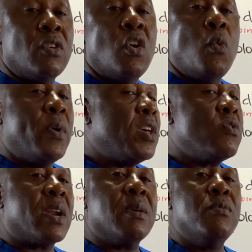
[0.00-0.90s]
Whether you
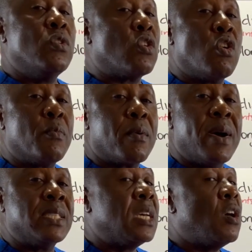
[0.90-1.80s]
are
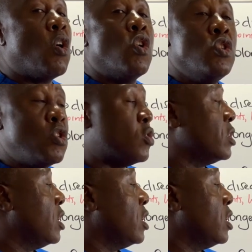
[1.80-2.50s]
immunocompromised or not,